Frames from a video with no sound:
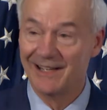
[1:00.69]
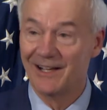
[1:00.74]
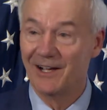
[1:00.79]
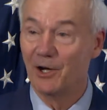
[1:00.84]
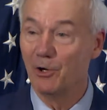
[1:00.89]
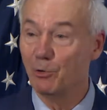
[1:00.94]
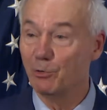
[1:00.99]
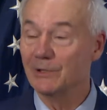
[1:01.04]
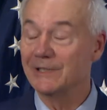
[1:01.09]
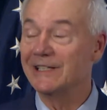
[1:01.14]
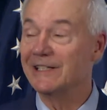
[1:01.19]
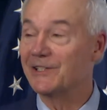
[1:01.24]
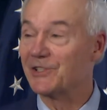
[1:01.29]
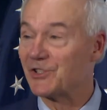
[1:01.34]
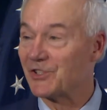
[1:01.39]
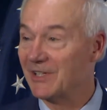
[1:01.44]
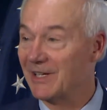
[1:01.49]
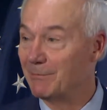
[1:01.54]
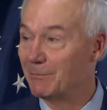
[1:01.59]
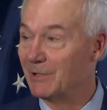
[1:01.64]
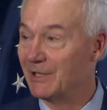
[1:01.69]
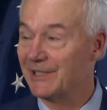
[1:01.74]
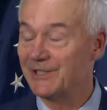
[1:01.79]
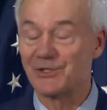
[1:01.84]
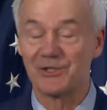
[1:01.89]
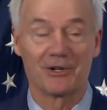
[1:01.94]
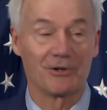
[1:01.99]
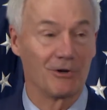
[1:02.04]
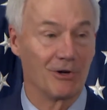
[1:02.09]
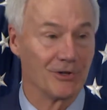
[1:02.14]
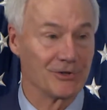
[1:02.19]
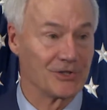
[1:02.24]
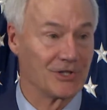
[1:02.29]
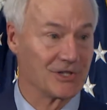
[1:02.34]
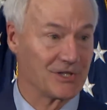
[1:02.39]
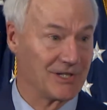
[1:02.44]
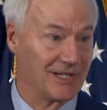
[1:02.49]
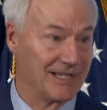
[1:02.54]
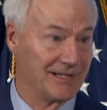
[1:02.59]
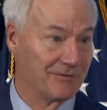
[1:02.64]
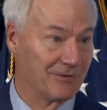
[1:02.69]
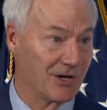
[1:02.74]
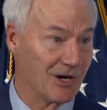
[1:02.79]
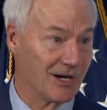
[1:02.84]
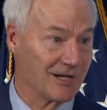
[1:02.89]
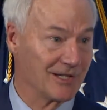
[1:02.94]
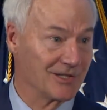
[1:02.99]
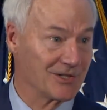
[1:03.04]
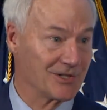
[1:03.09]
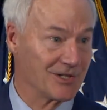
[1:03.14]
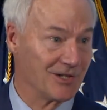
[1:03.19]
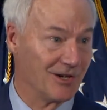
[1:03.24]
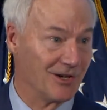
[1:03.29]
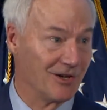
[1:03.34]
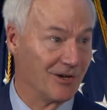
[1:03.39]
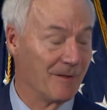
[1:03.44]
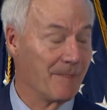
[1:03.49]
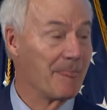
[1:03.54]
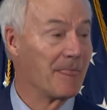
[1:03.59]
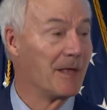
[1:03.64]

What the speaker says: holding assemblies across the state of Arkansas,